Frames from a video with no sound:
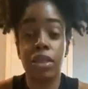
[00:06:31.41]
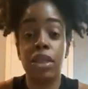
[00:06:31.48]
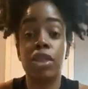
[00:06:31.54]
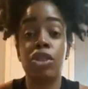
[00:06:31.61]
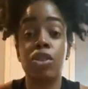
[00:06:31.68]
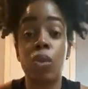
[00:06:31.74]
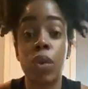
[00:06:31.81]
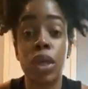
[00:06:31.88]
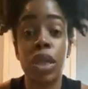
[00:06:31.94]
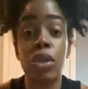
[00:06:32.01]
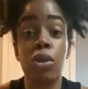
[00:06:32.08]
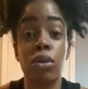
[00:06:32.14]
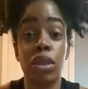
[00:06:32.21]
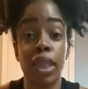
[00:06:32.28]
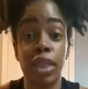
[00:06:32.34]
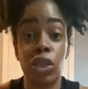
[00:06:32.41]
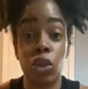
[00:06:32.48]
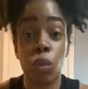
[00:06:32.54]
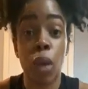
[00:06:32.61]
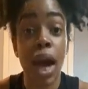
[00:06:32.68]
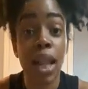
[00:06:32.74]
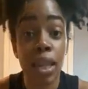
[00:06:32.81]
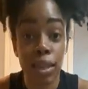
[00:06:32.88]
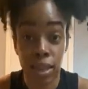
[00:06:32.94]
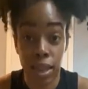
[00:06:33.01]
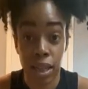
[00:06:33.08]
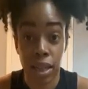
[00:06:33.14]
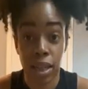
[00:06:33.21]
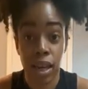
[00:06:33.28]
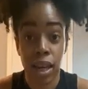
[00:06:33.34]
distorting your
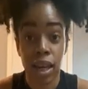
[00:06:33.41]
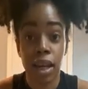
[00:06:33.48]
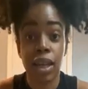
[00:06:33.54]
sexuality,